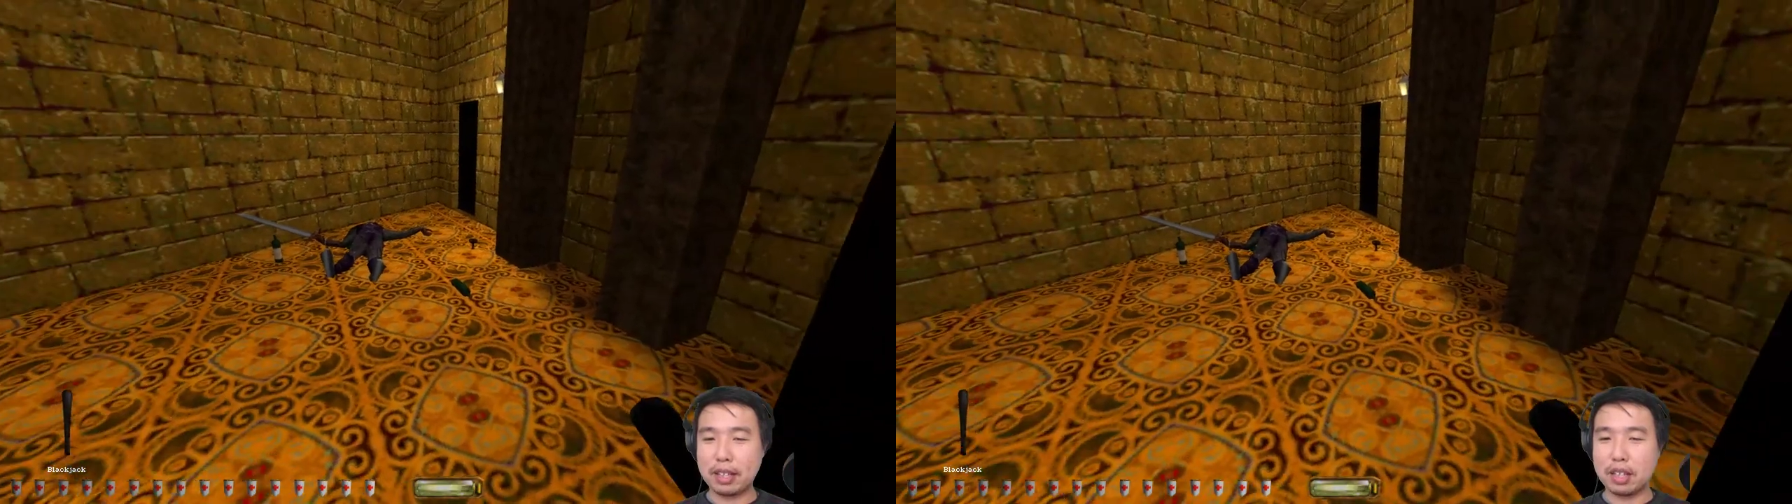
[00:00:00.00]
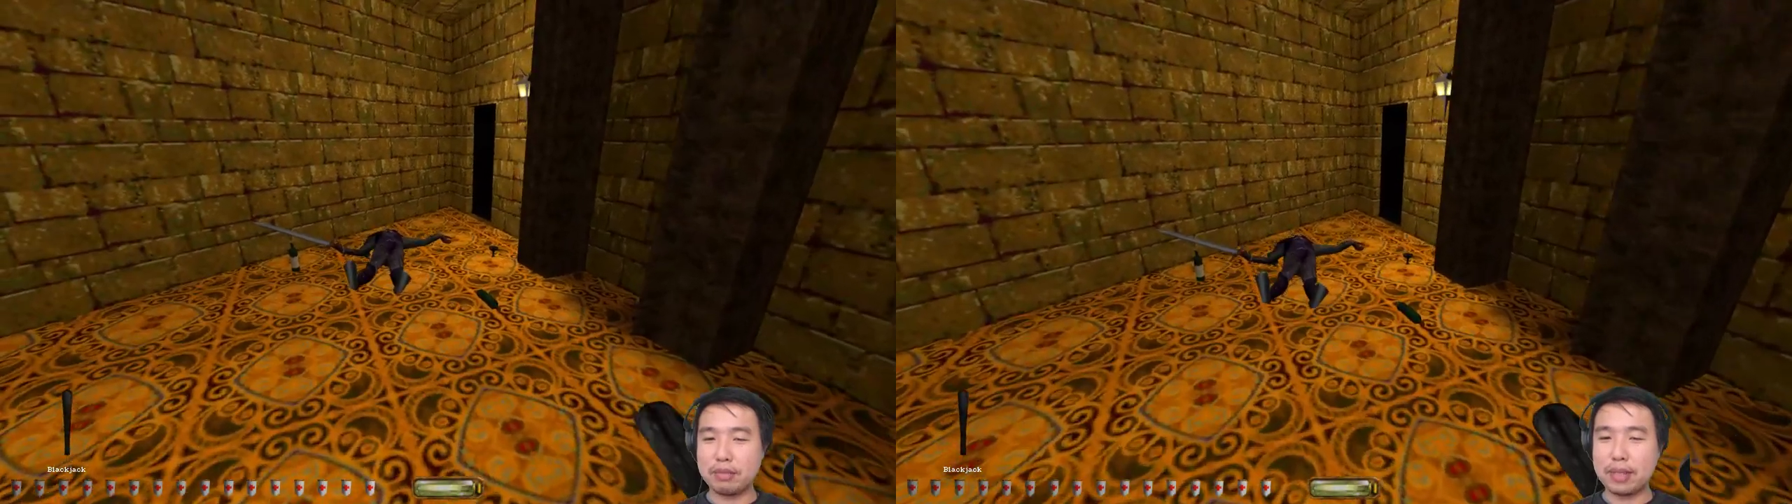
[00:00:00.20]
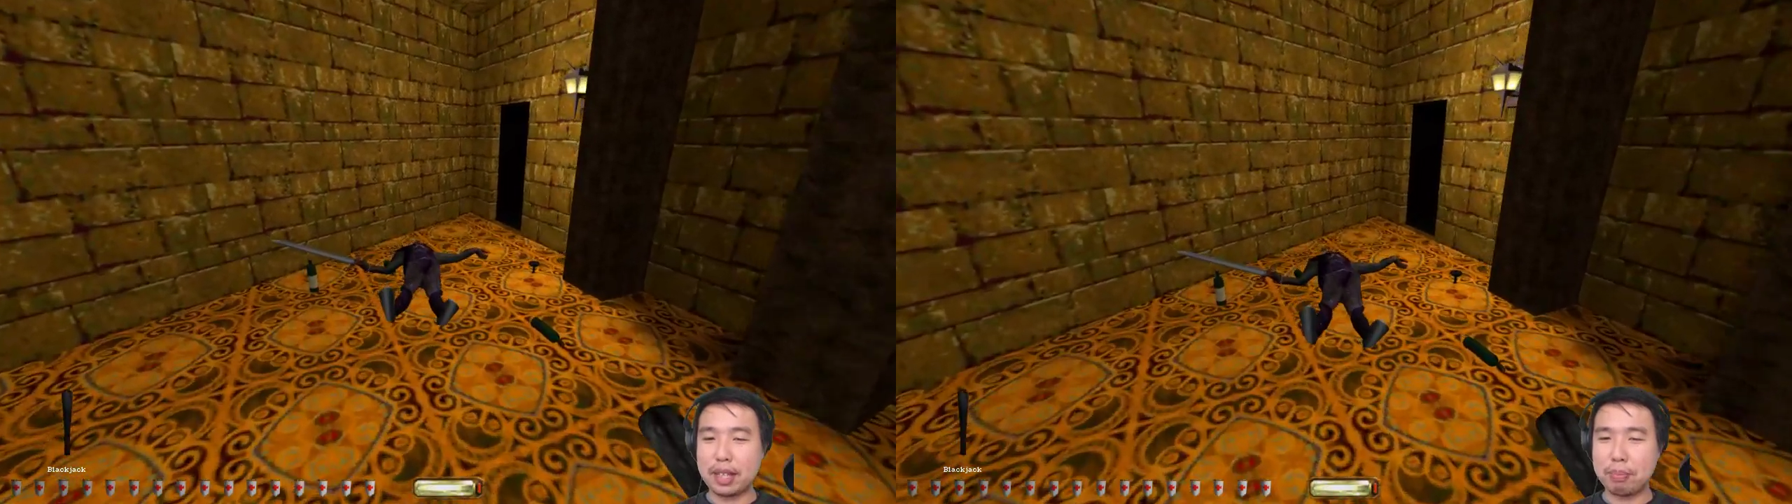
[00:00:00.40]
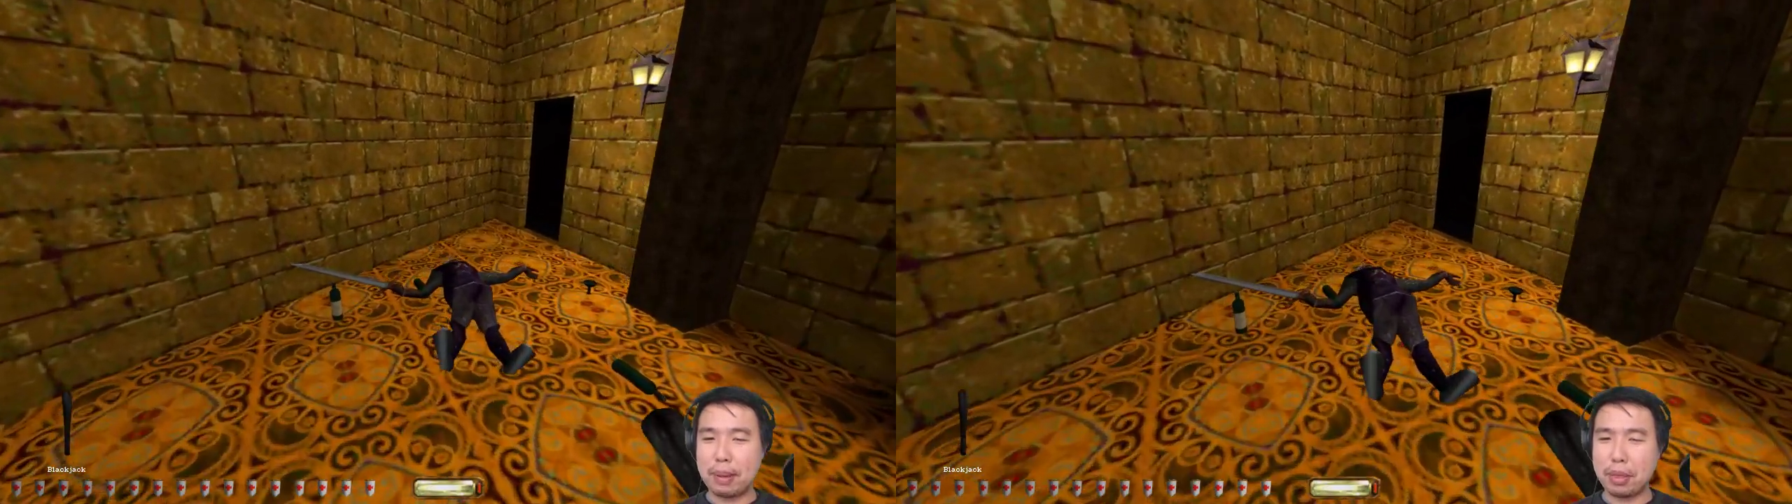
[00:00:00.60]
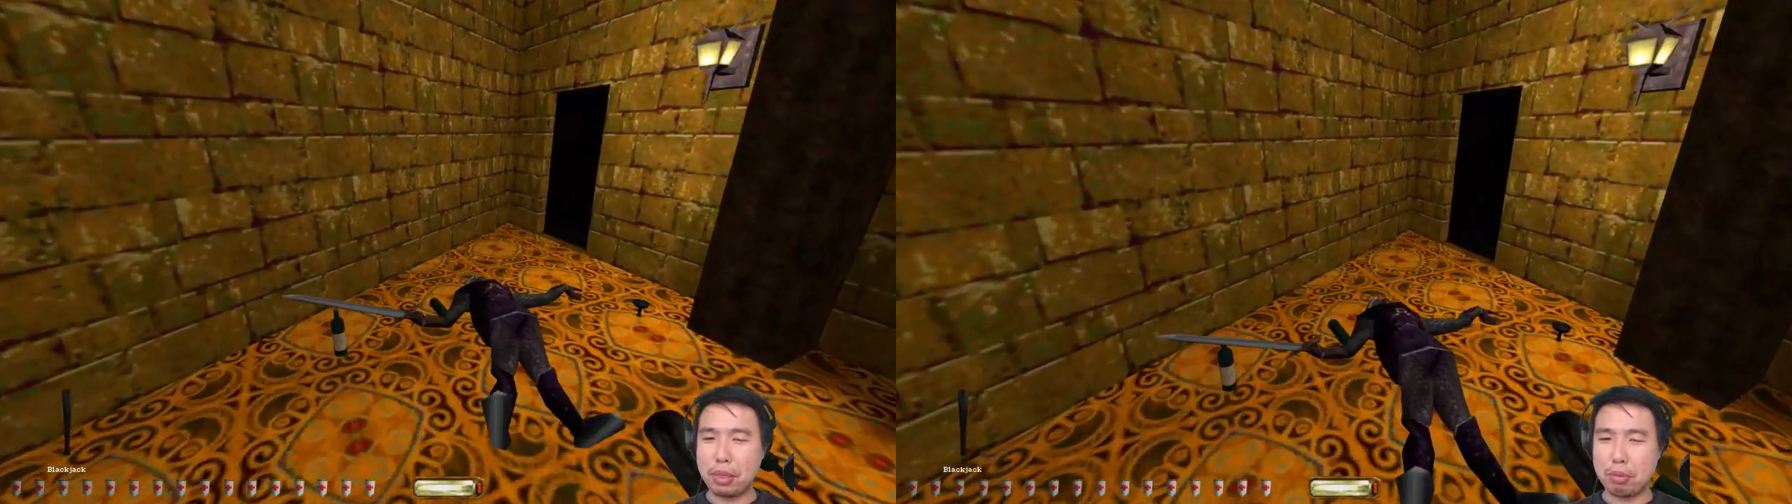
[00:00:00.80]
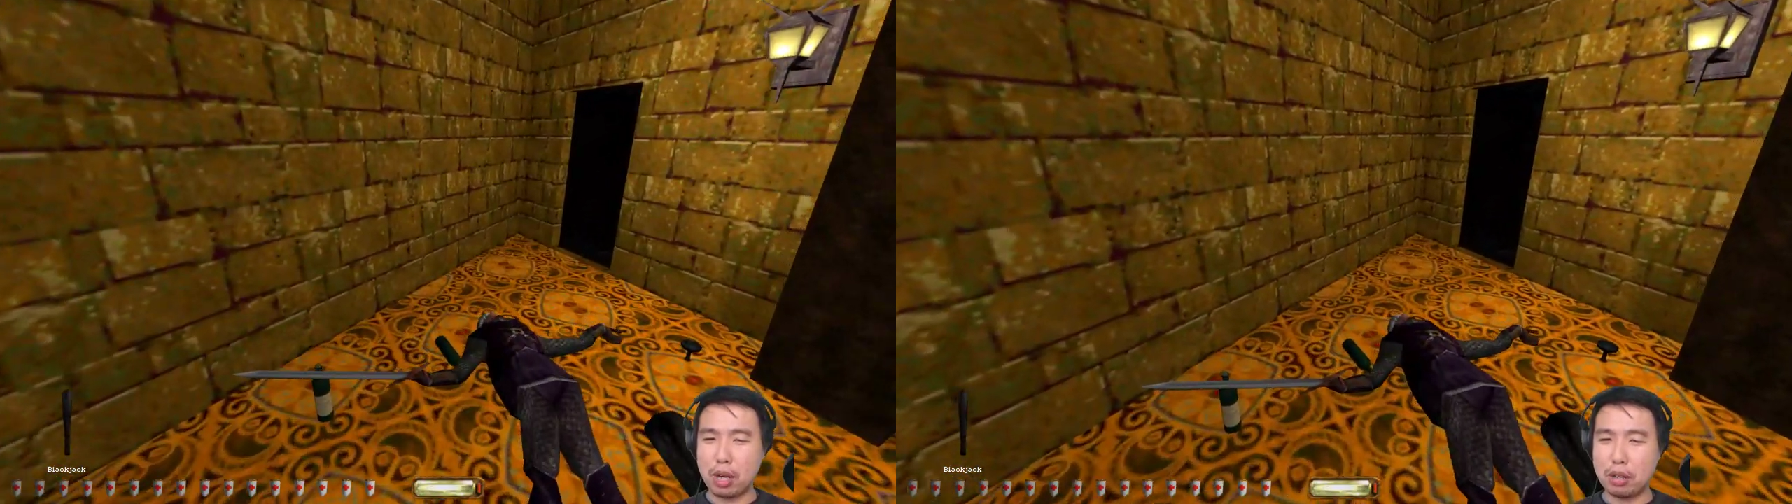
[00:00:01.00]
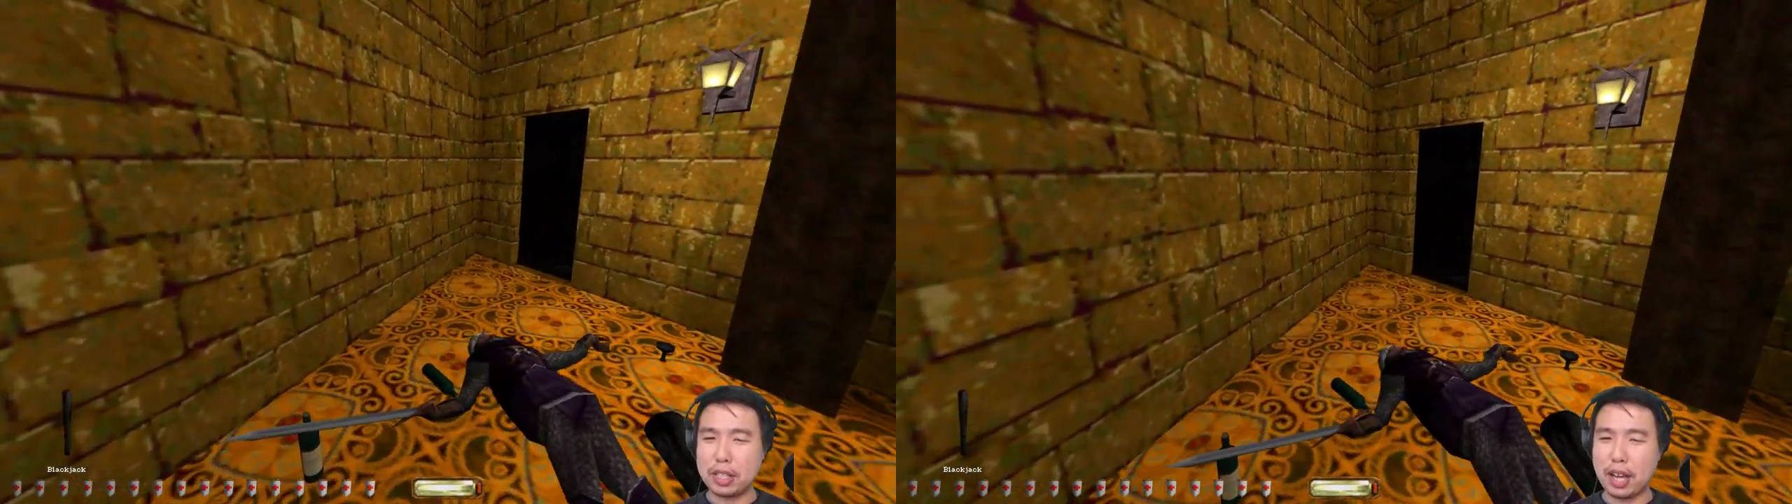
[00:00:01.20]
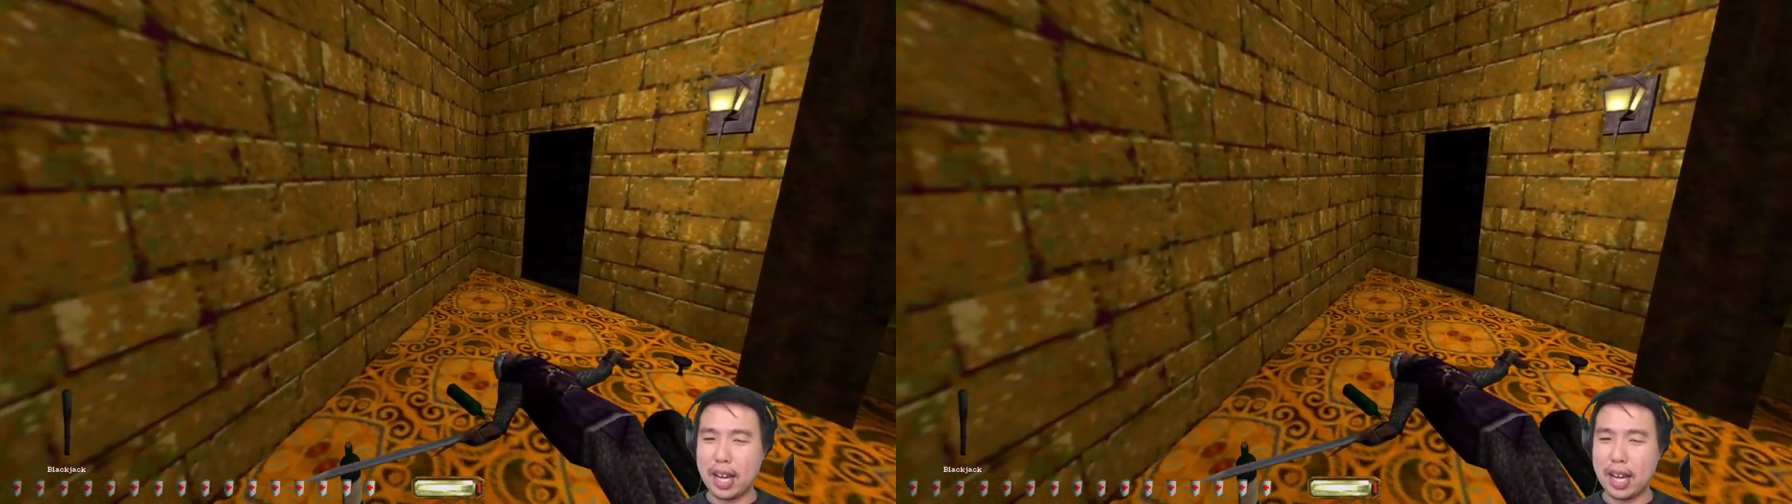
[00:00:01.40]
I could have like maybe thrown an